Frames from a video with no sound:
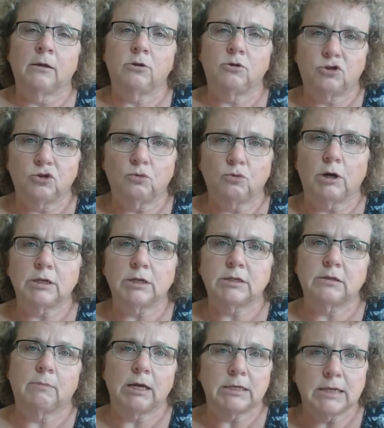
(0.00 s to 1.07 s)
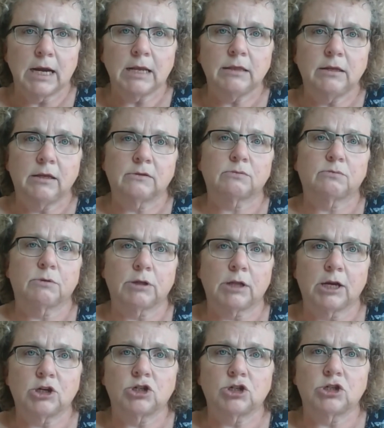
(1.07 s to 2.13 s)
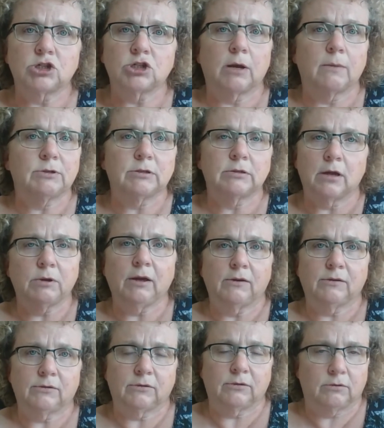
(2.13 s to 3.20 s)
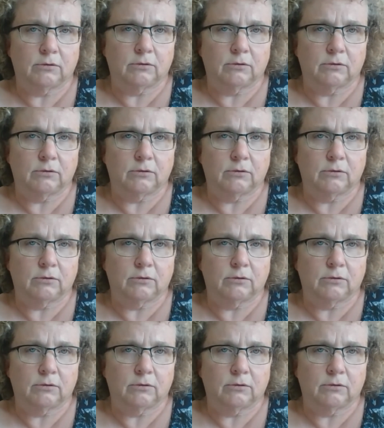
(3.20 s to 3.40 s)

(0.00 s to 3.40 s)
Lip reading: You do want to maintain these relationships because,